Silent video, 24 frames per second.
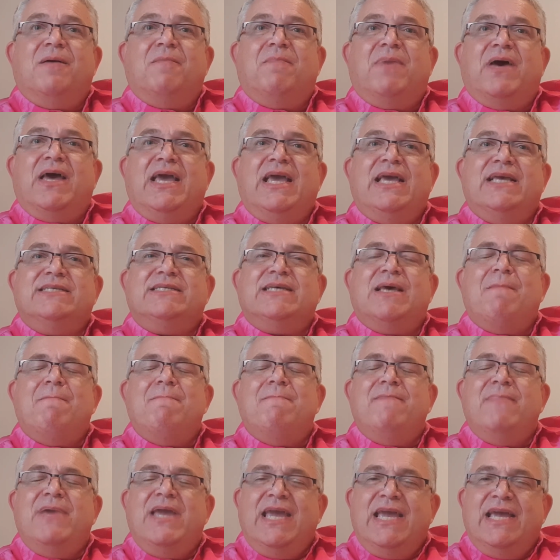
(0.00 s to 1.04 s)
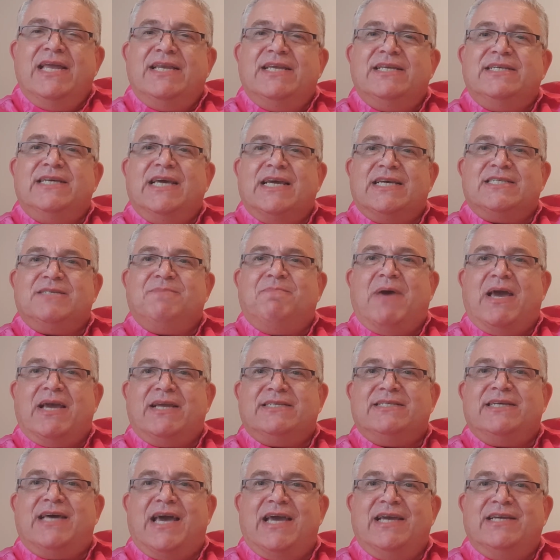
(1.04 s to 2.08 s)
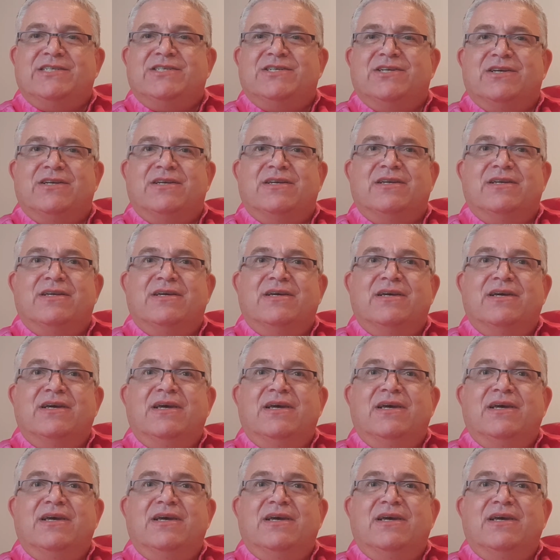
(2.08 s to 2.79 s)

But his immediate expectation